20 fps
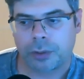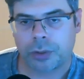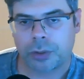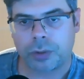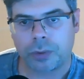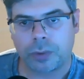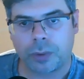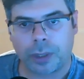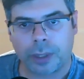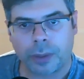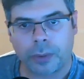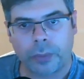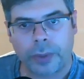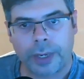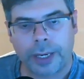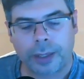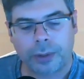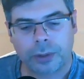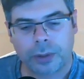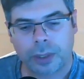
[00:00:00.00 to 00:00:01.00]
to
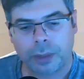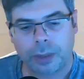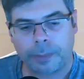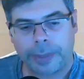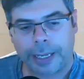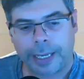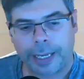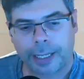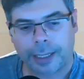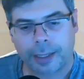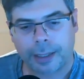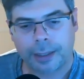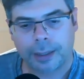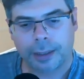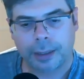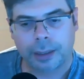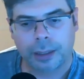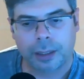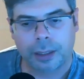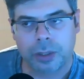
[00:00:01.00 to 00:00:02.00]
around to the back.
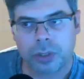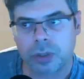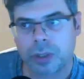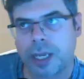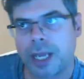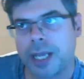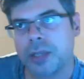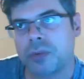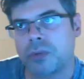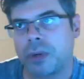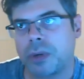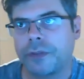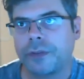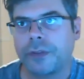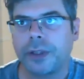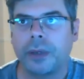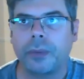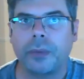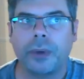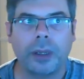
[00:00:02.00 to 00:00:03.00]
So it has
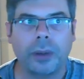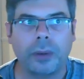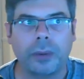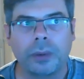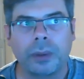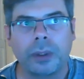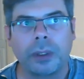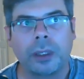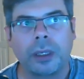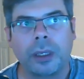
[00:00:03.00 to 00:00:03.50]
roughly around